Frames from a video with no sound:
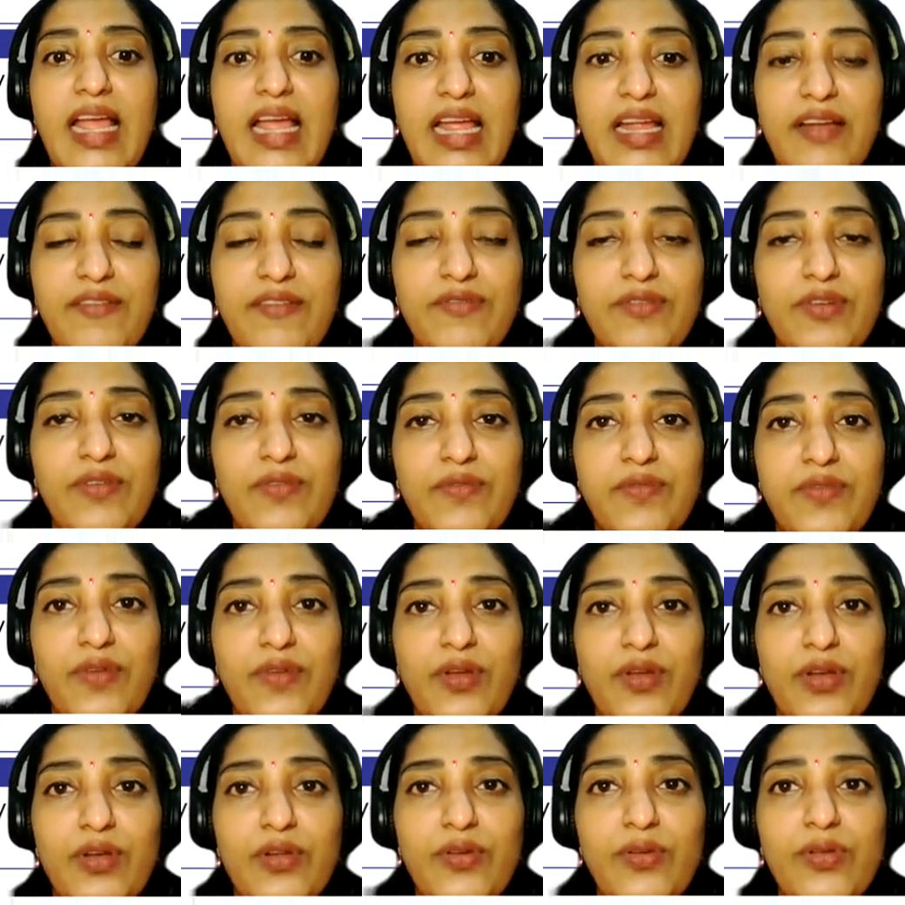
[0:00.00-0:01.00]
have to
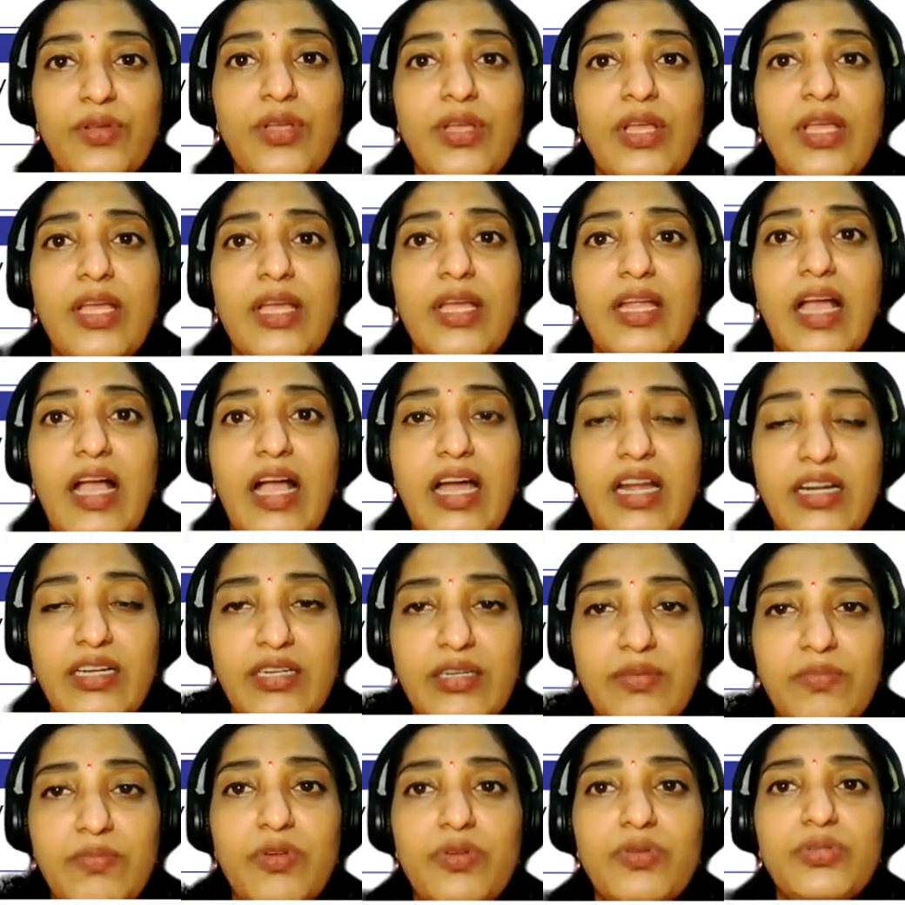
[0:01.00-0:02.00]
follow
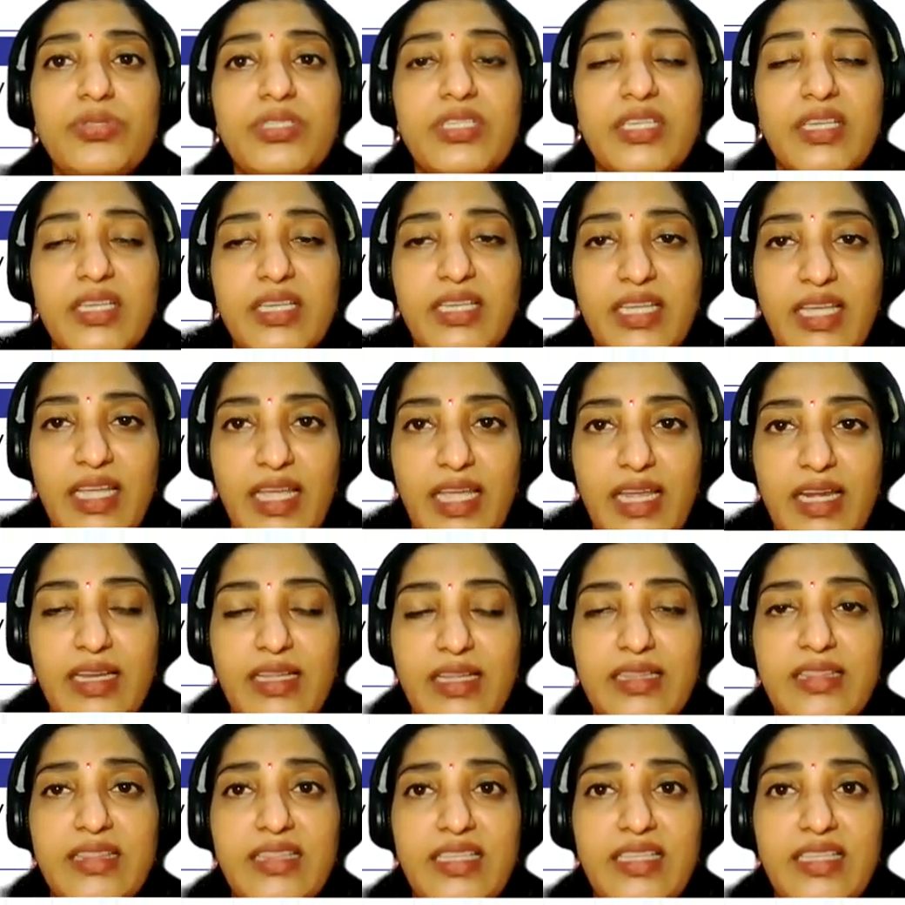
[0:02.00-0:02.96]
utmost care.